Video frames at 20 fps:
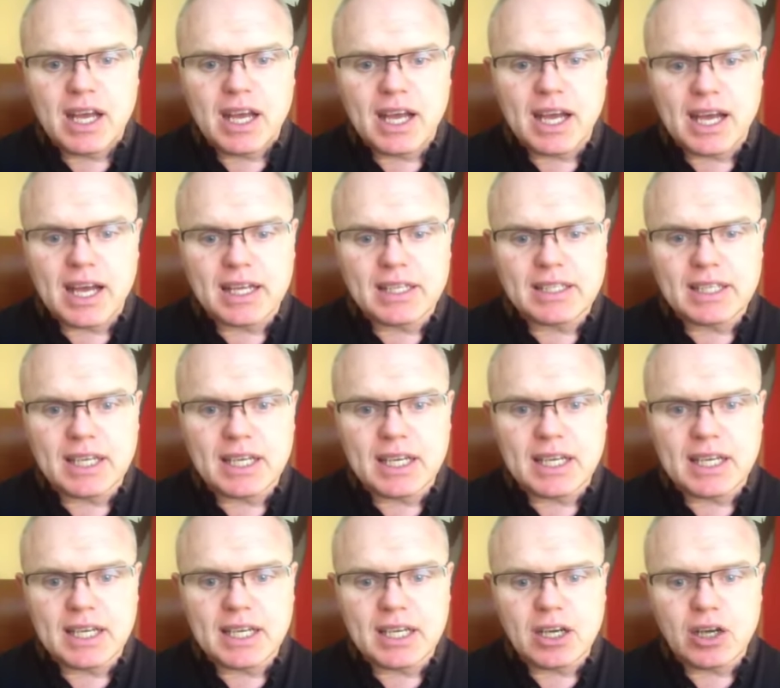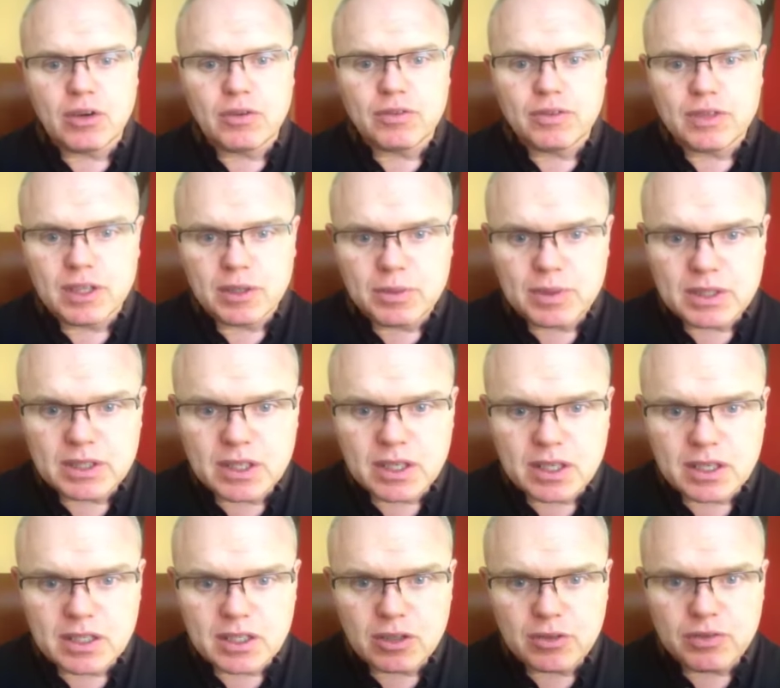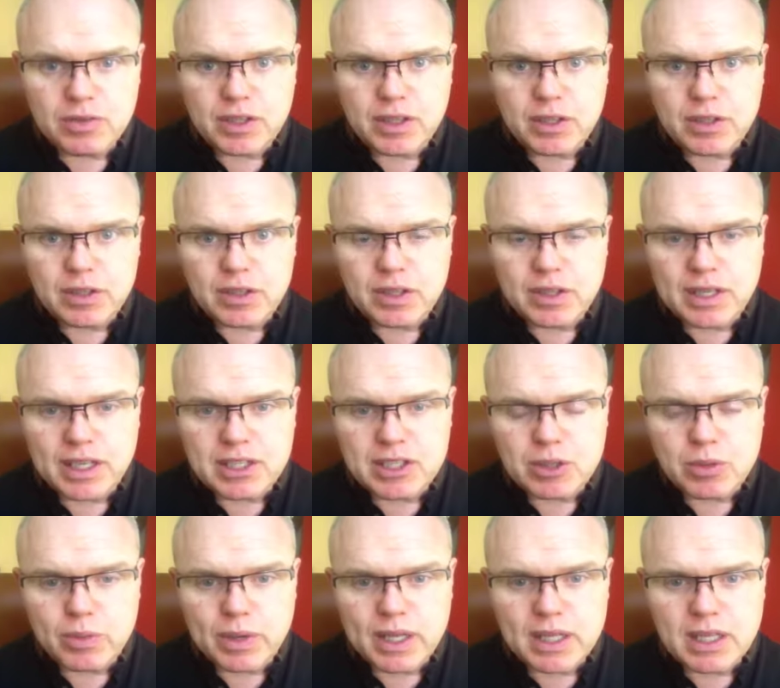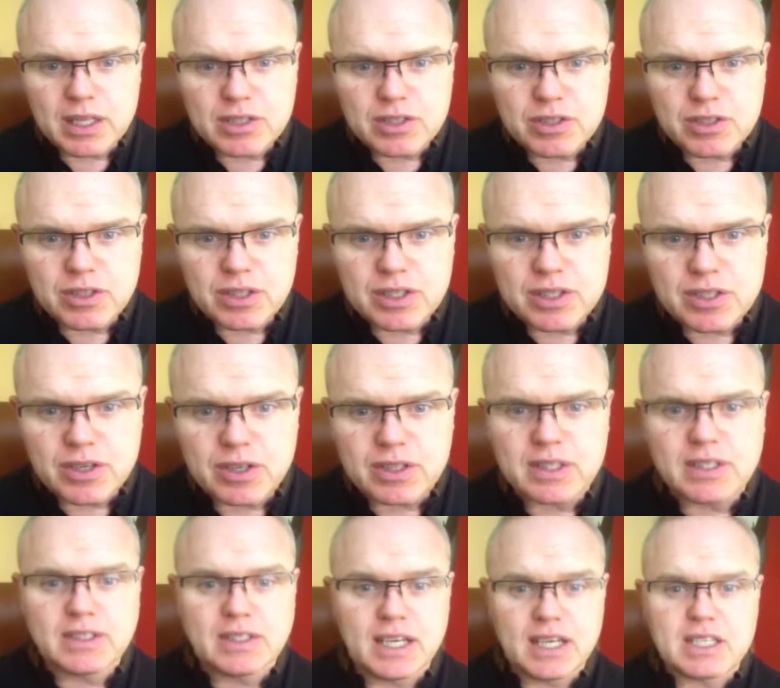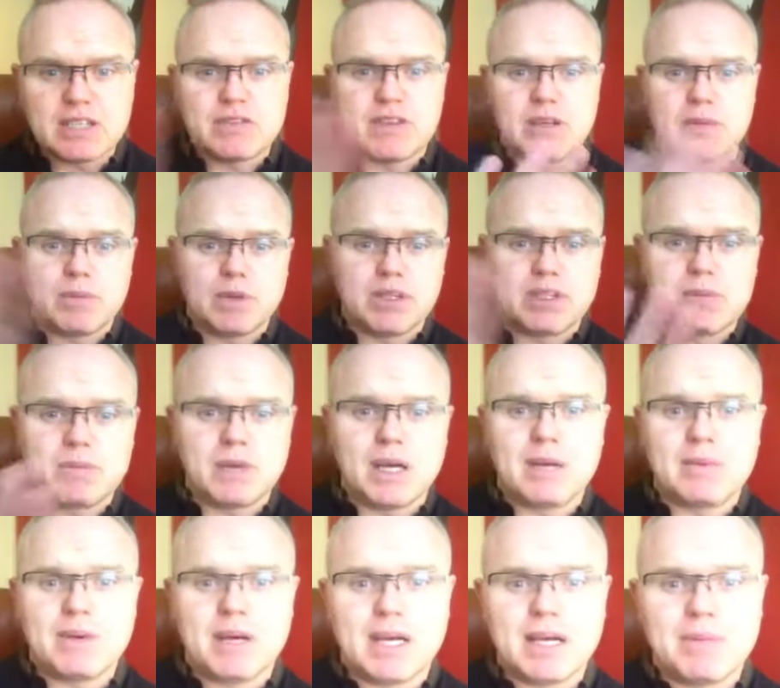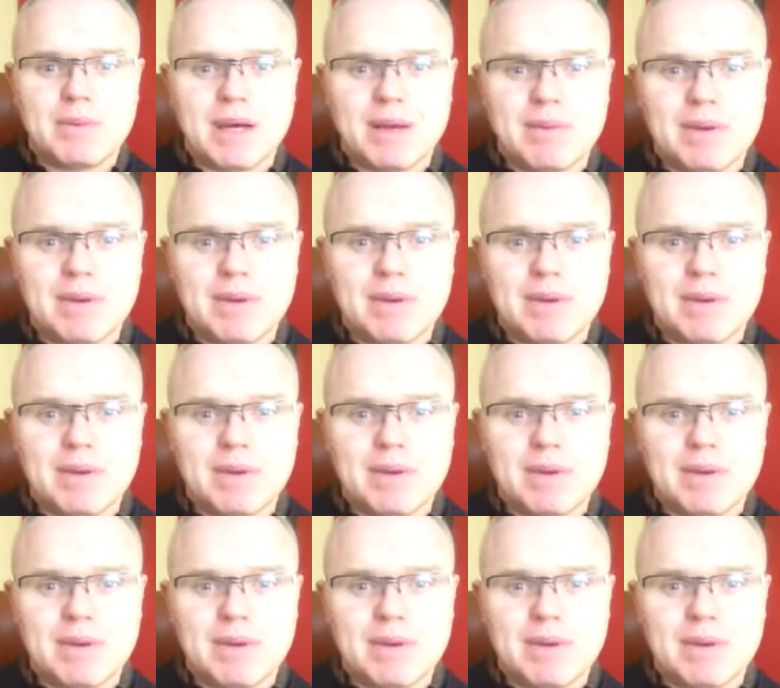And hopefully we'll talk, and hopefully you'll get your weight loss journey sorted. Thanks very much. Bye bye.